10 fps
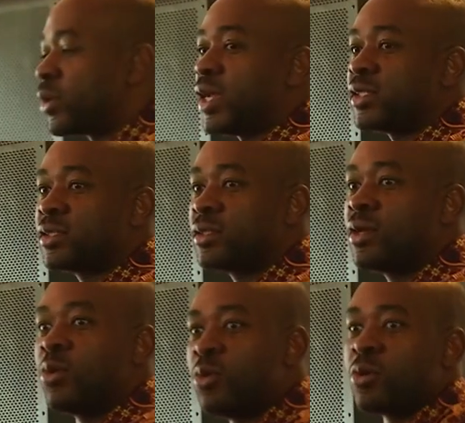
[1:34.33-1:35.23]
on
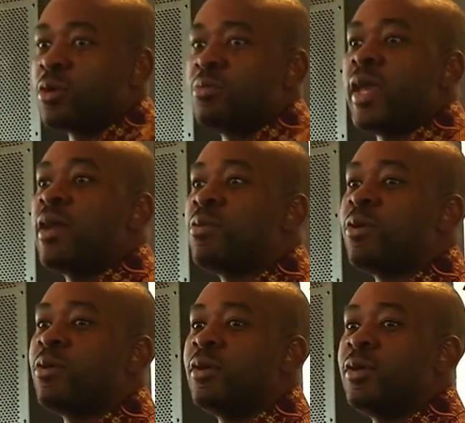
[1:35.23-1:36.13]
us, we will not be
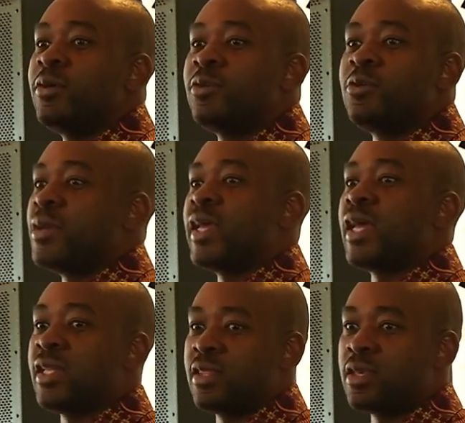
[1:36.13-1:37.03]
able to be
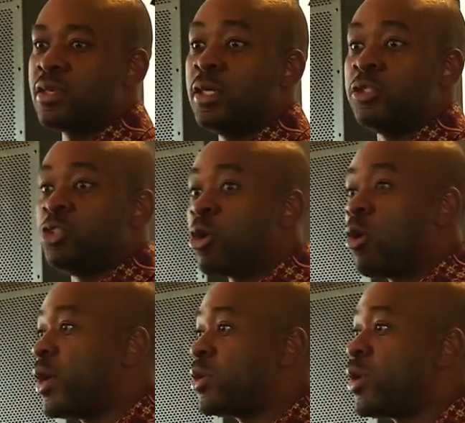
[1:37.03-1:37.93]
another thing. Do you
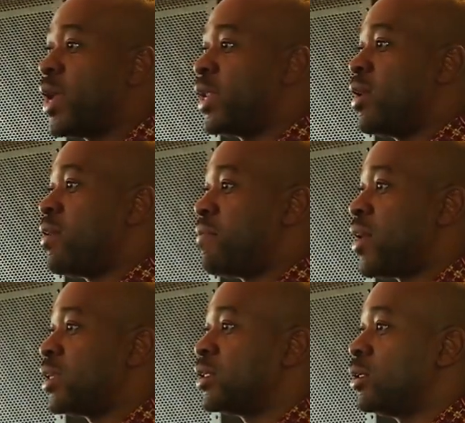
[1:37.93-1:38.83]
know, when you are an
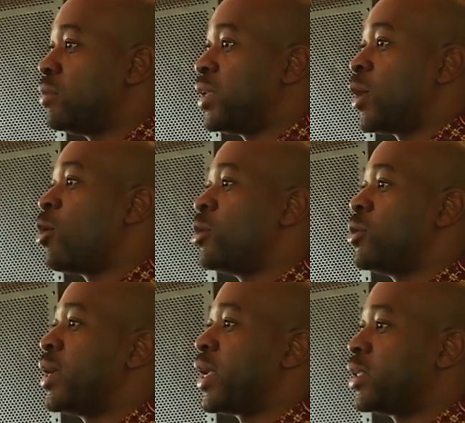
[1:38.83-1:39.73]
elephant, if they call
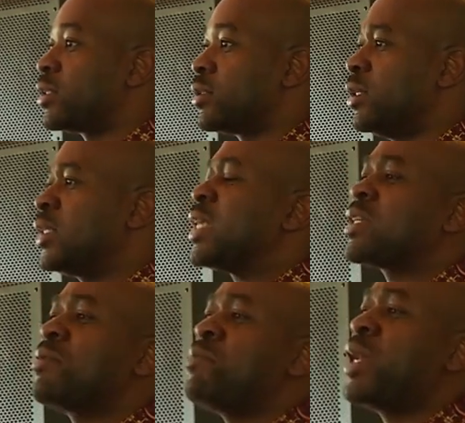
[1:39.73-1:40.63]
you a rat, it
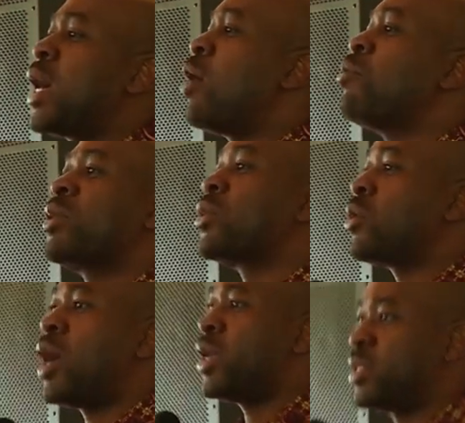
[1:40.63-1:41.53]
doesn't matter how big
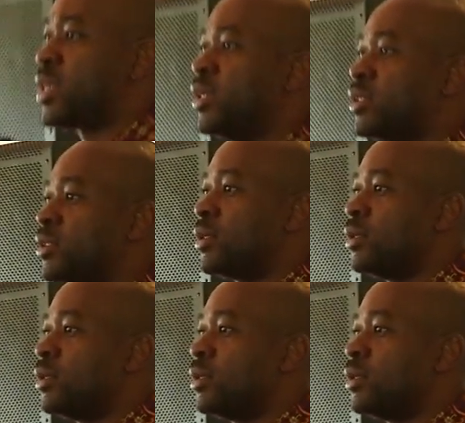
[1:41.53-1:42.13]
you are in size,